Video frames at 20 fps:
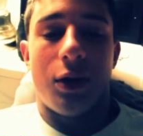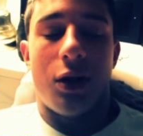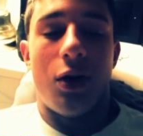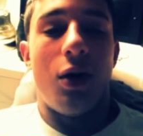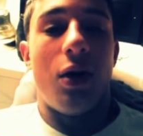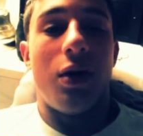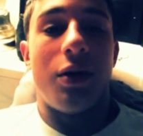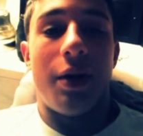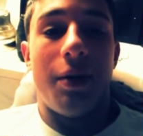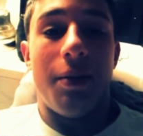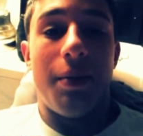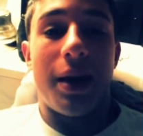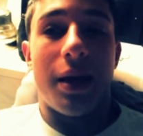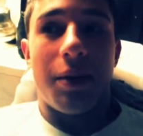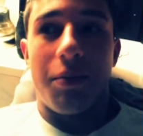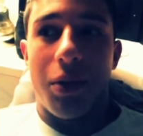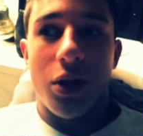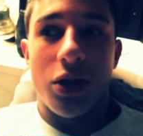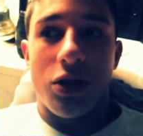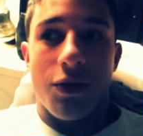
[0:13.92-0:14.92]
You know, they make
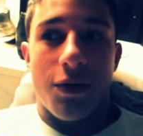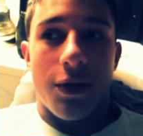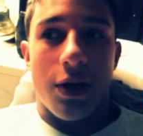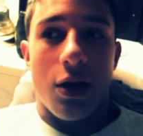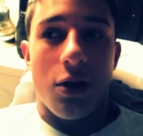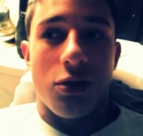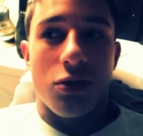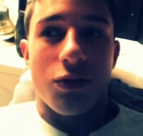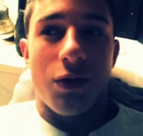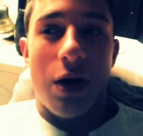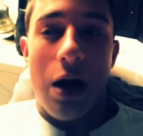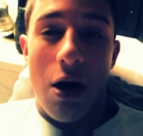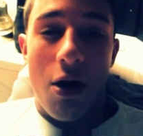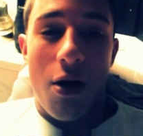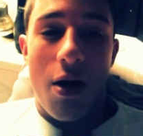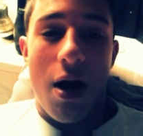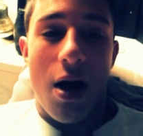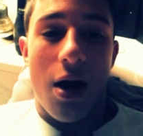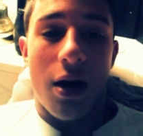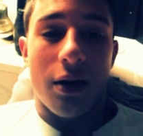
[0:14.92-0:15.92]
a bunch of videos of
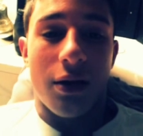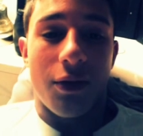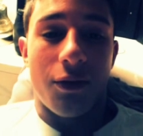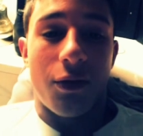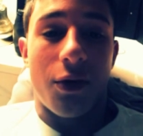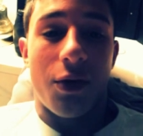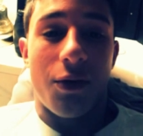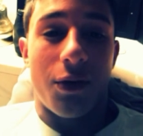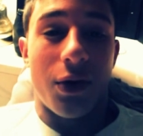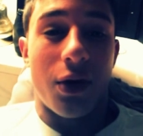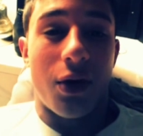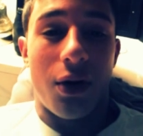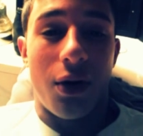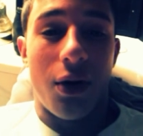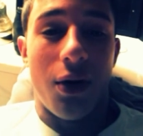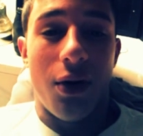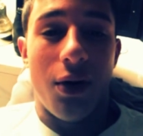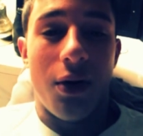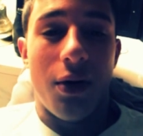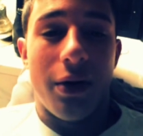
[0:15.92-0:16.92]
how to act in front of a
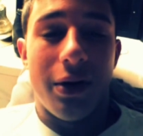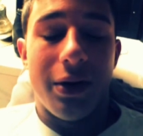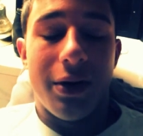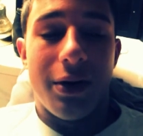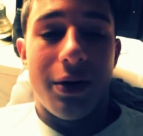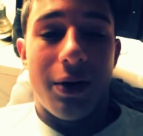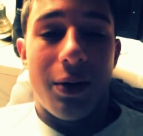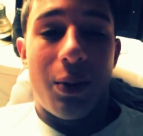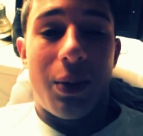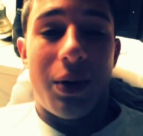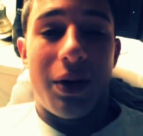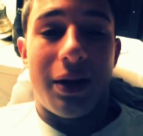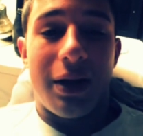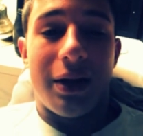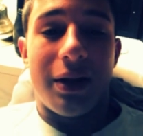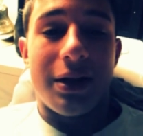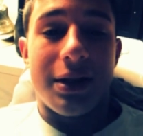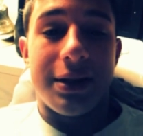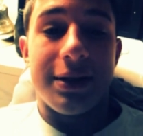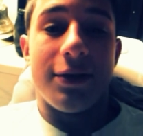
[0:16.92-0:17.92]
girl, but I
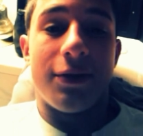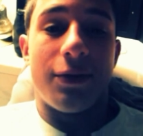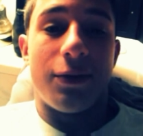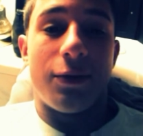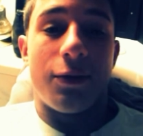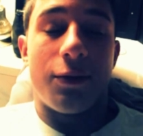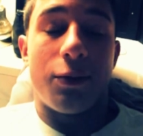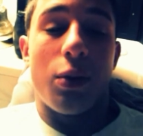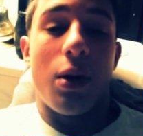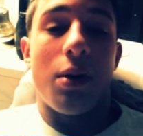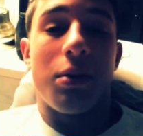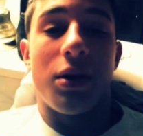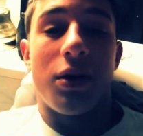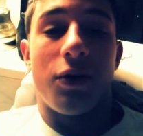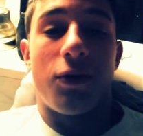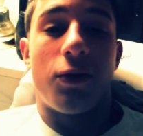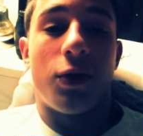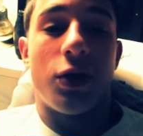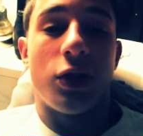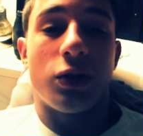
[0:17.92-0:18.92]
think this is the probably
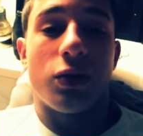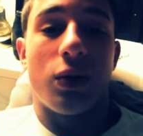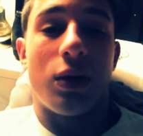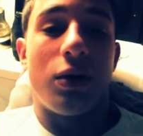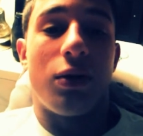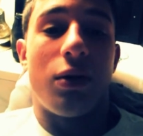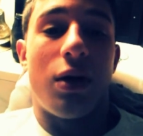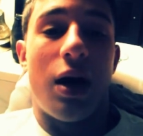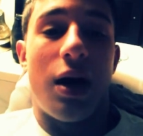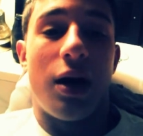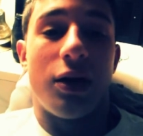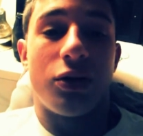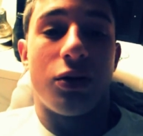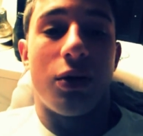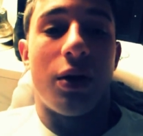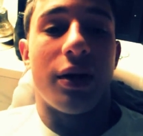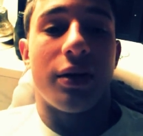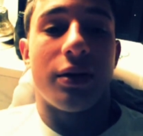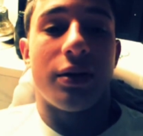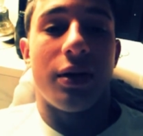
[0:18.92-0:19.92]
the first one on how
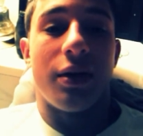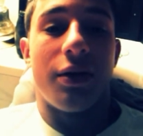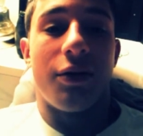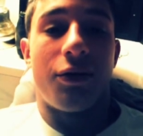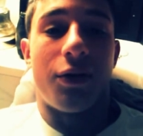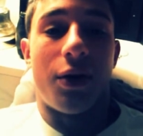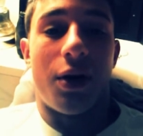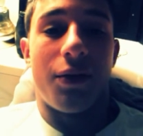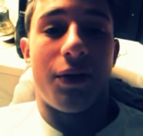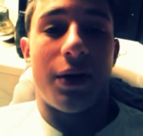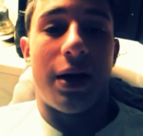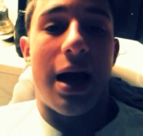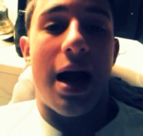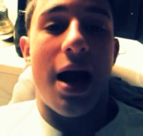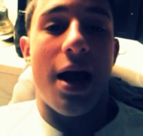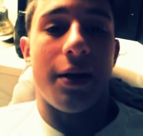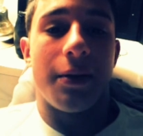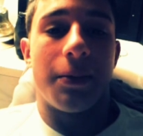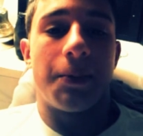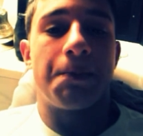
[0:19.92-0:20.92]
to act in front of a
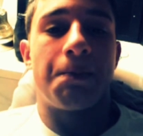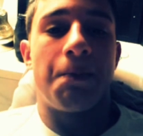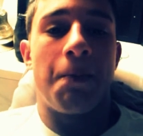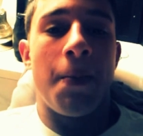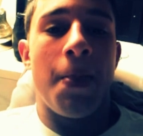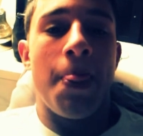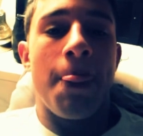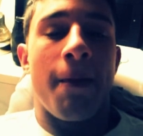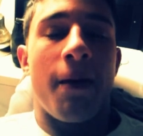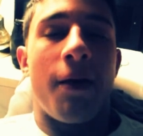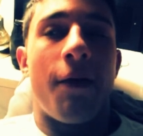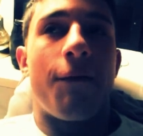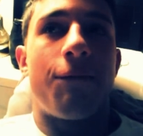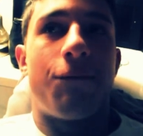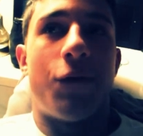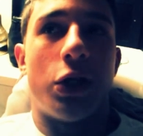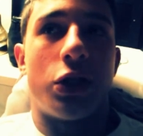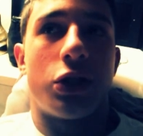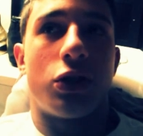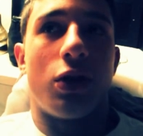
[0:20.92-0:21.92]
guy.
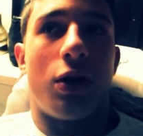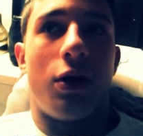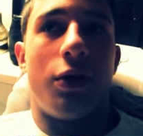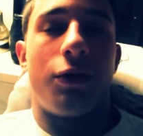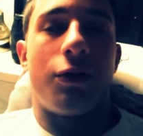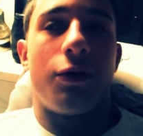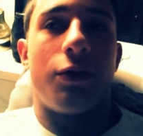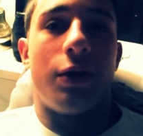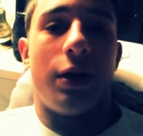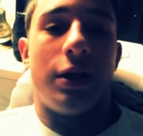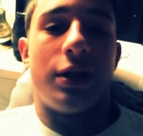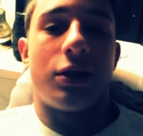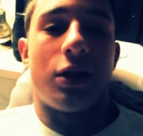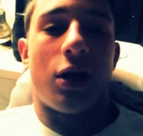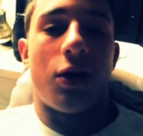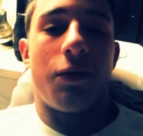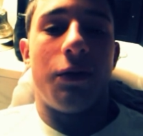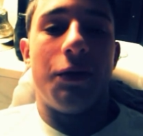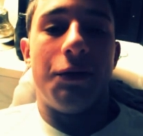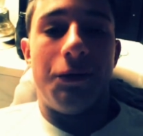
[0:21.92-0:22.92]
First off, let's
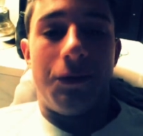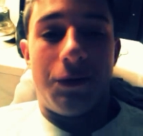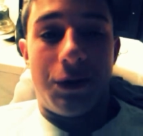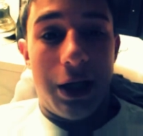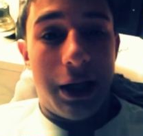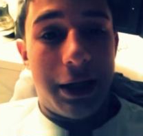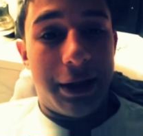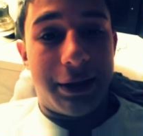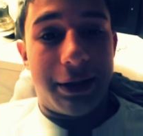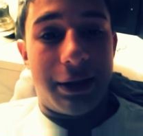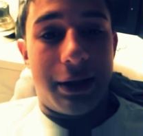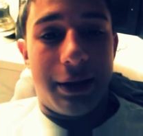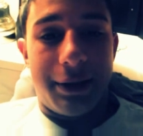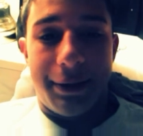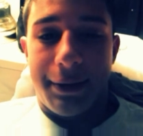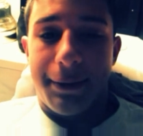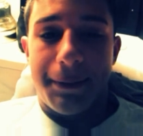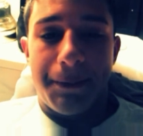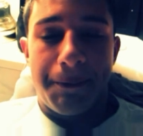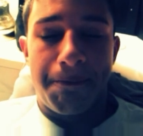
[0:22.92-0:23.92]
start with jealousy.
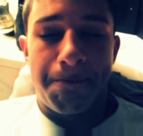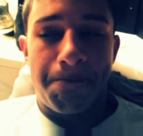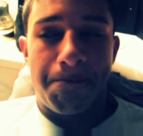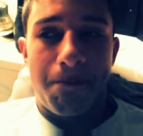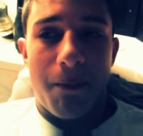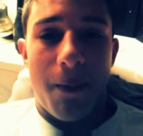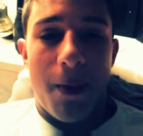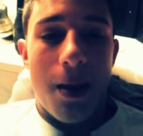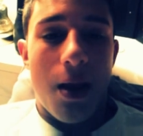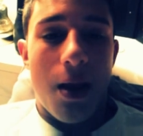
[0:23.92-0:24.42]
Mm.